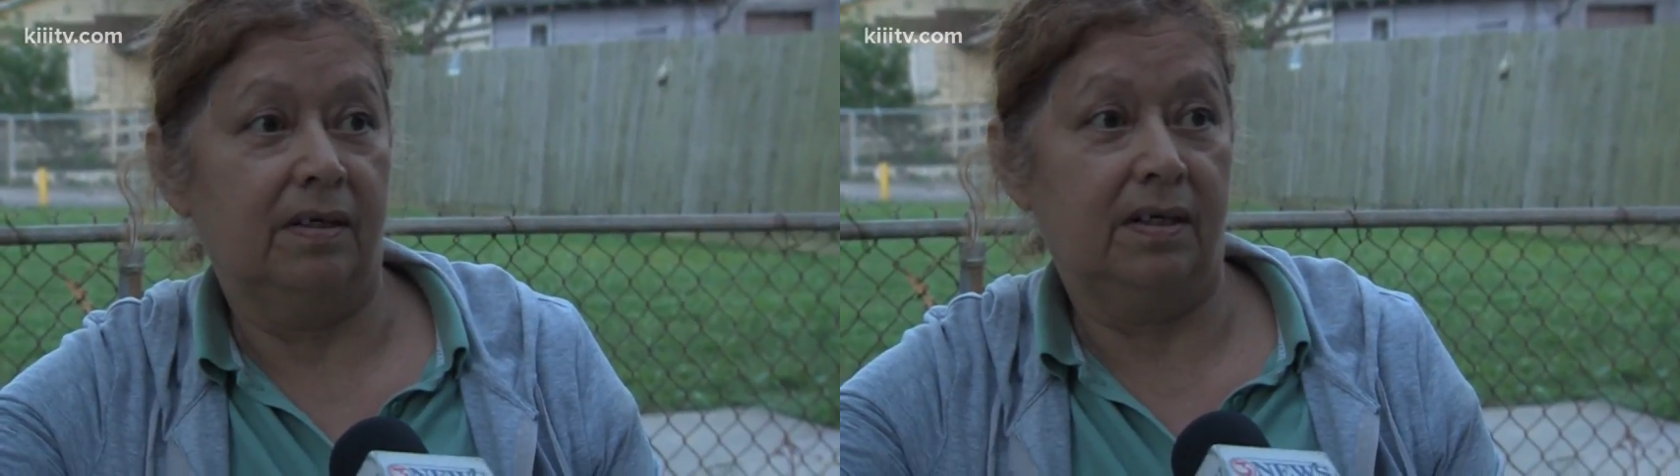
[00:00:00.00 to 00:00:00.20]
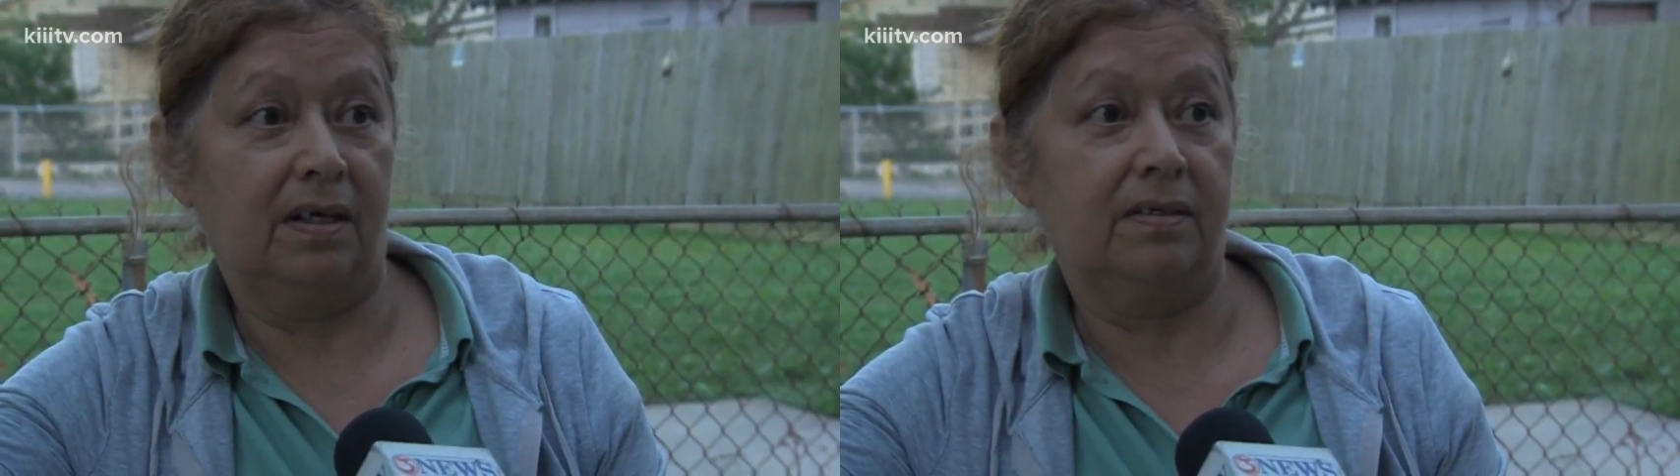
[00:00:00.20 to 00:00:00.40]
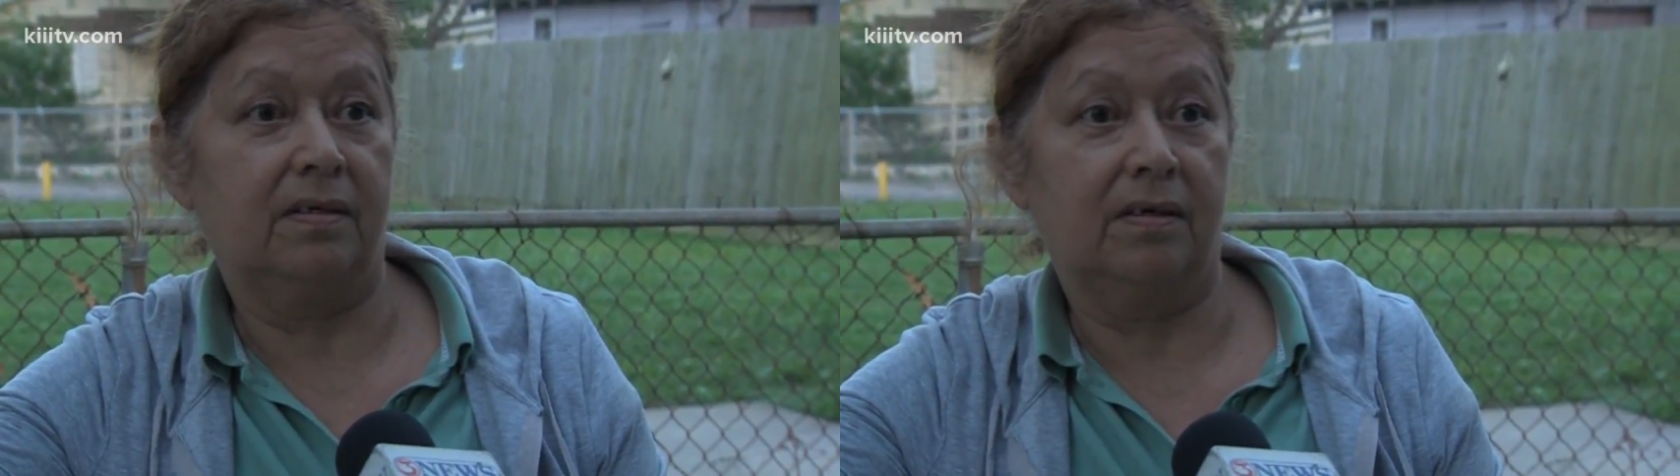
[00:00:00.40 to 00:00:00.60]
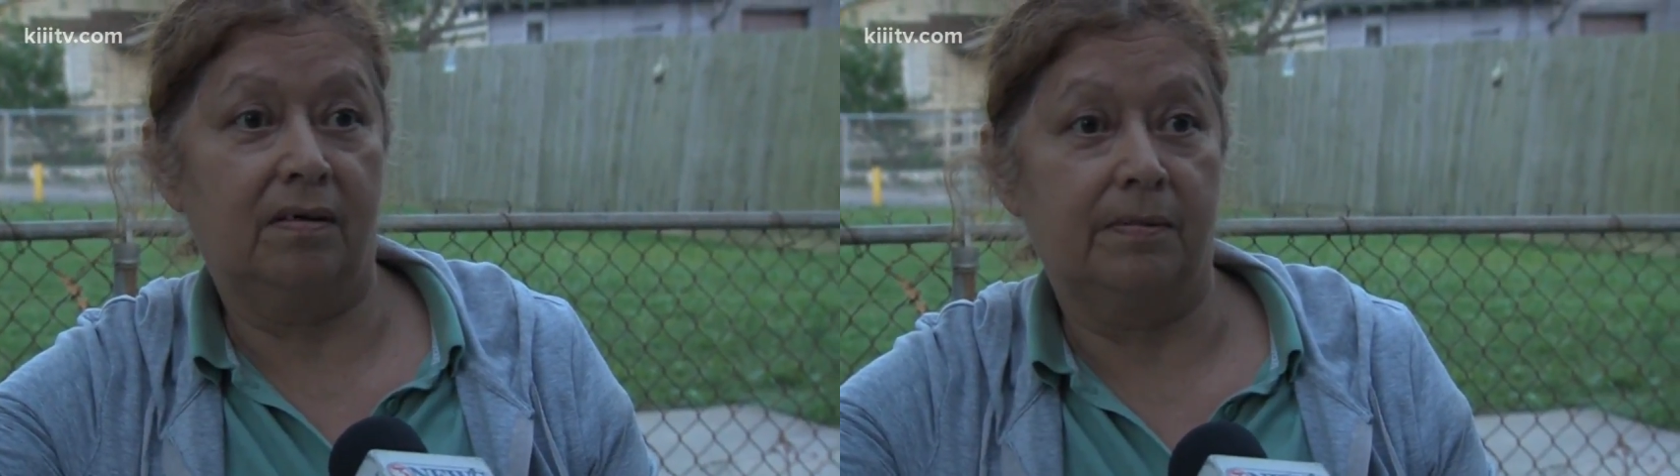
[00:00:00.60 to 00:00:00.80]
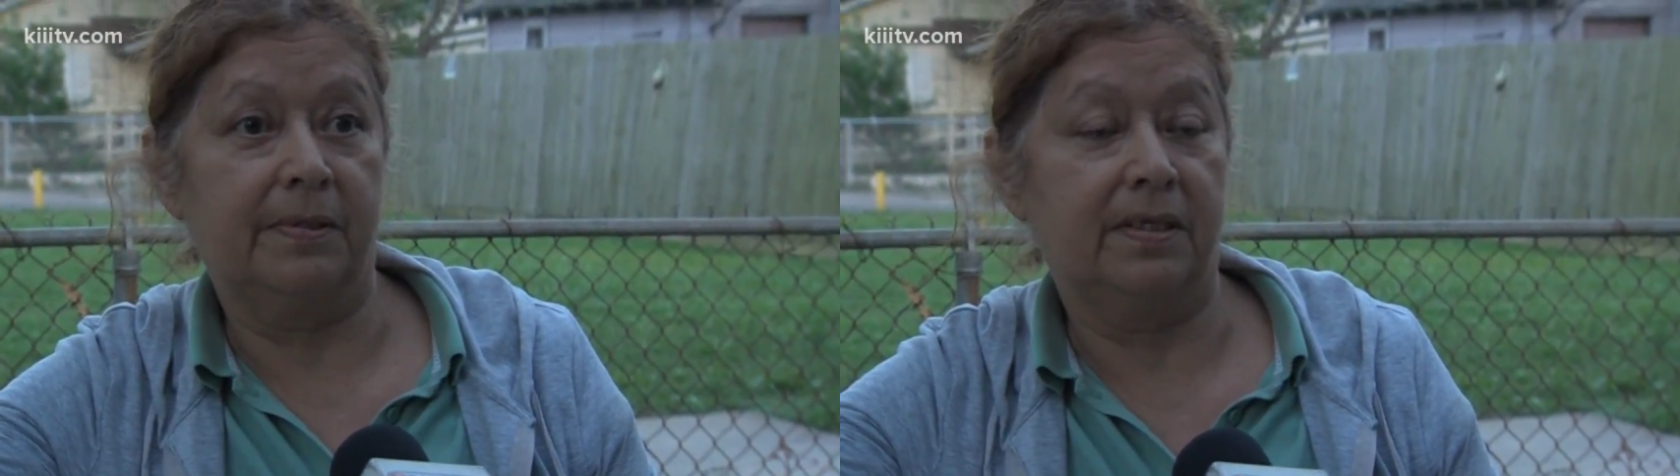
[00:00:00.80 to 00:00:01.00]
And I saw
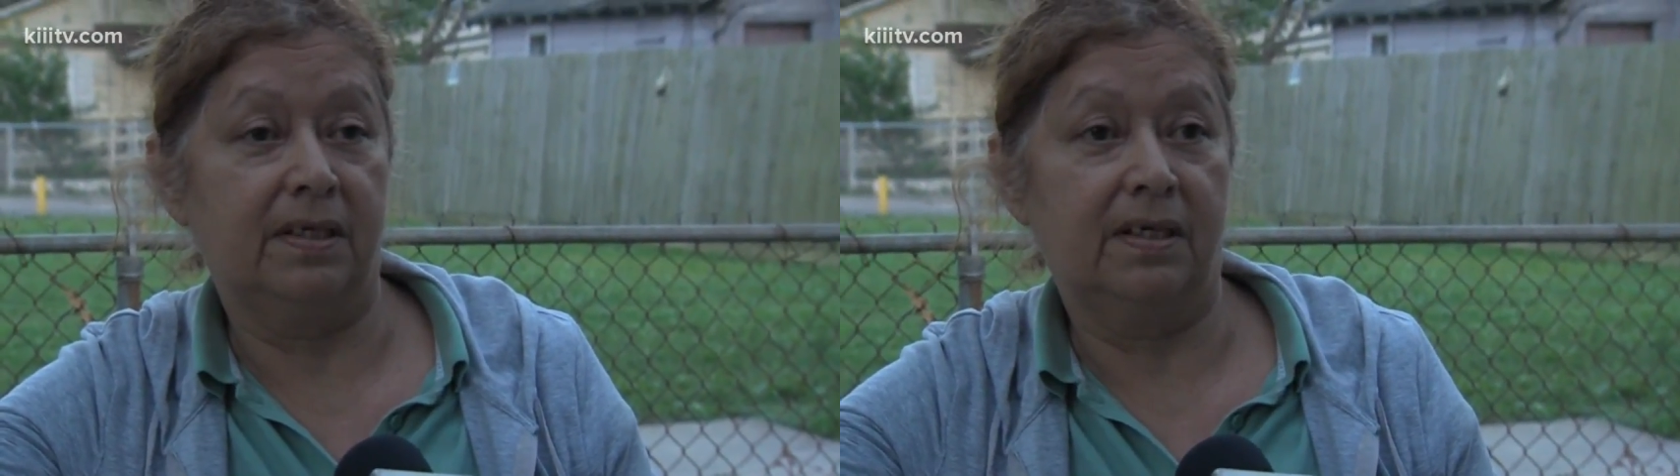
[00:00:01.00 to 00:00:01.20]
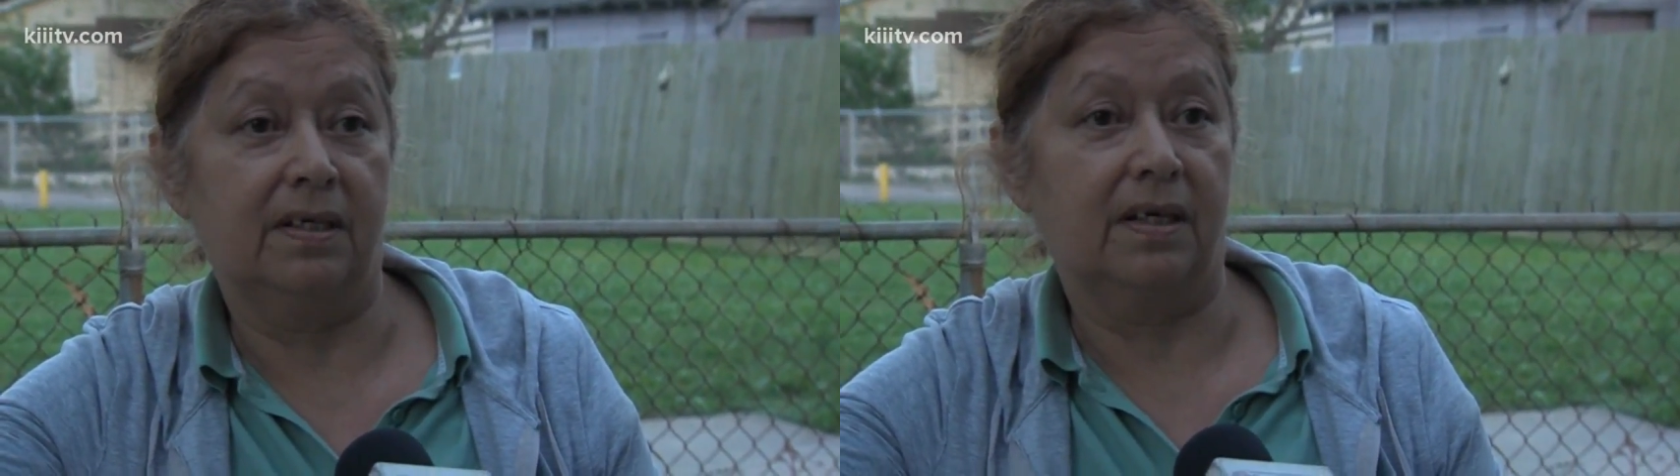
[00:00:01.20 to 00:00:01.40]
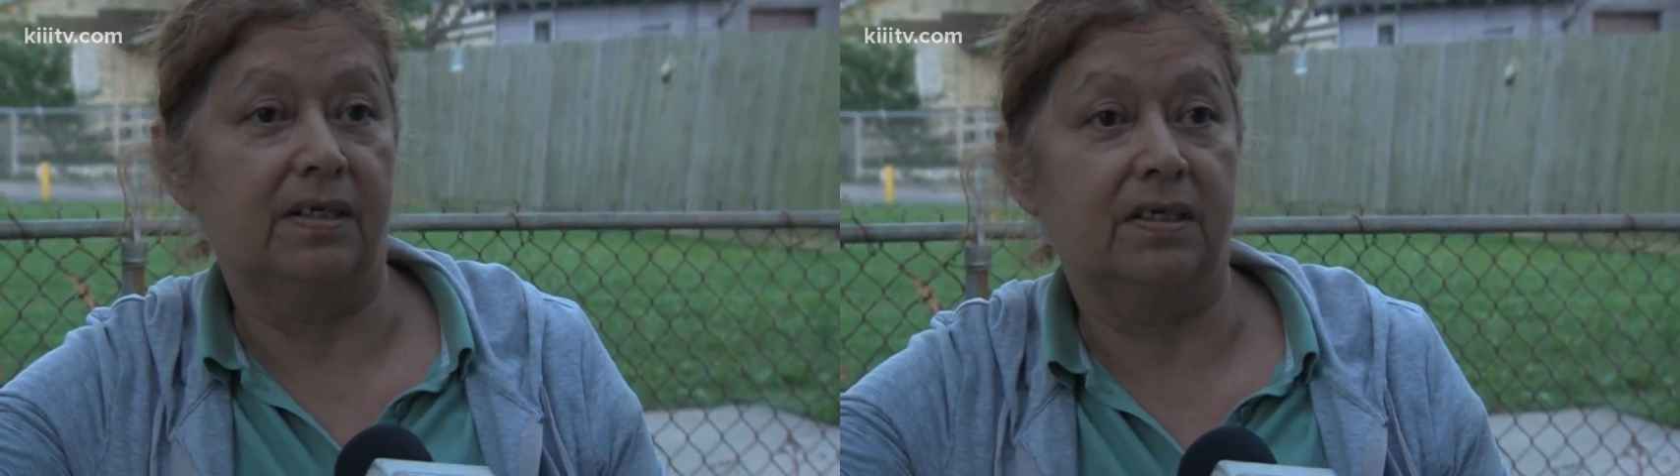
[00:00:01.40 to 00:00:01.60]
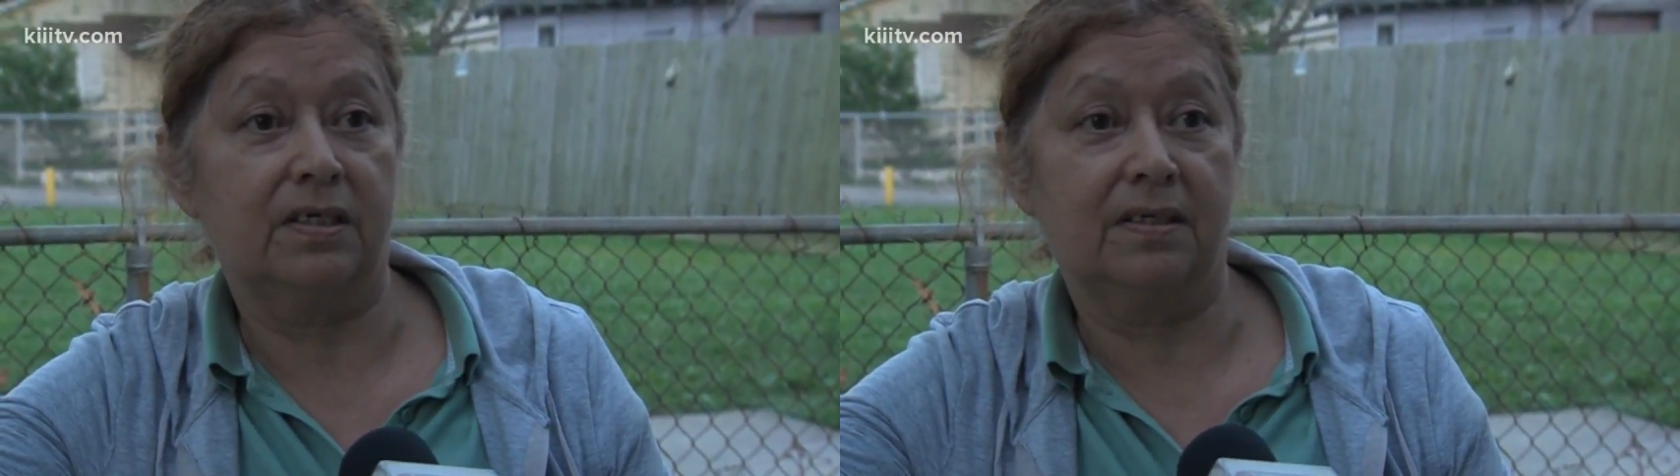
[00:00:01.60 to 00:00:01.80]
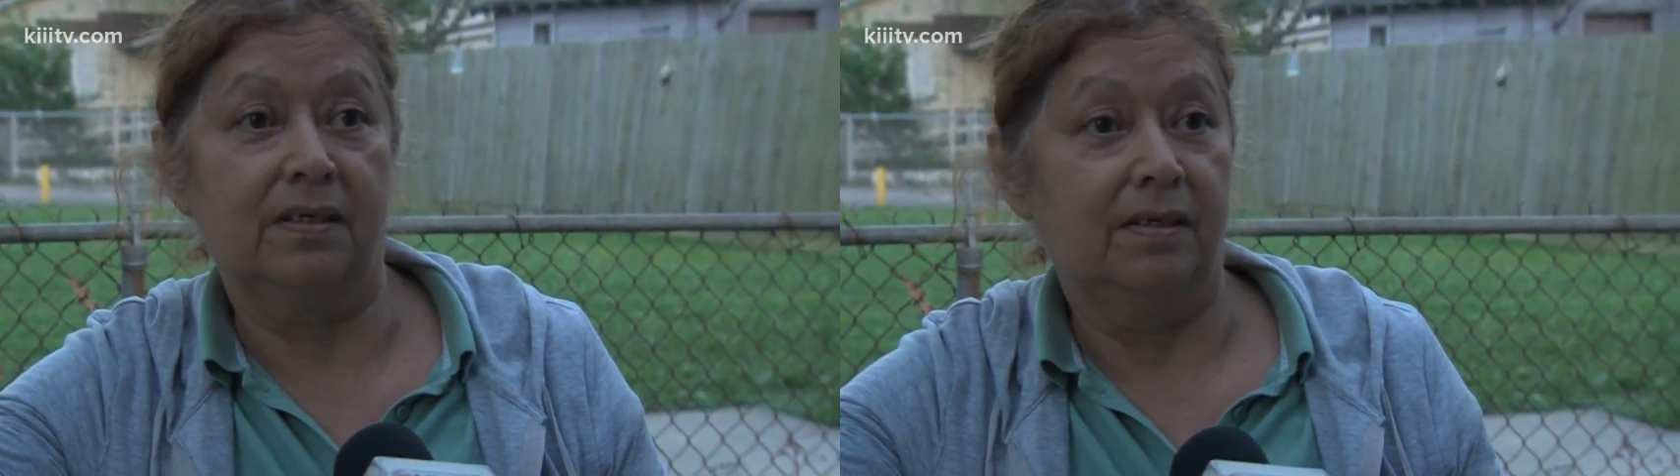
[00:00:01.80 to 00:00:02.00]
her upset, and I
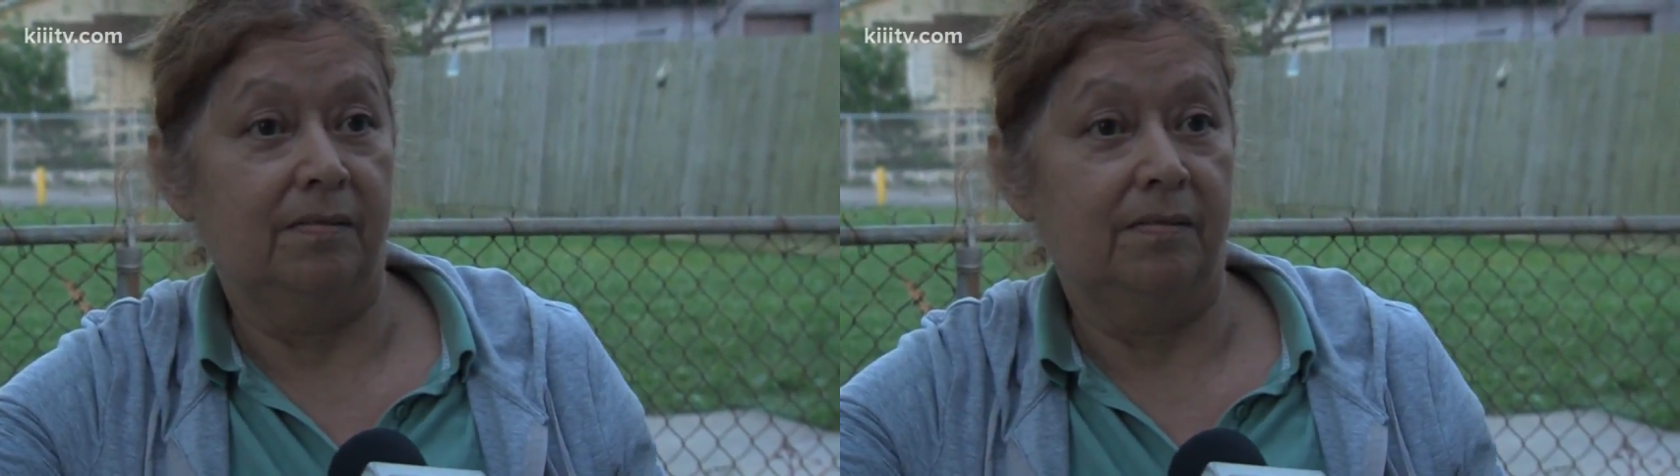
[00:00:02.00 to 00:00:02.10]
just,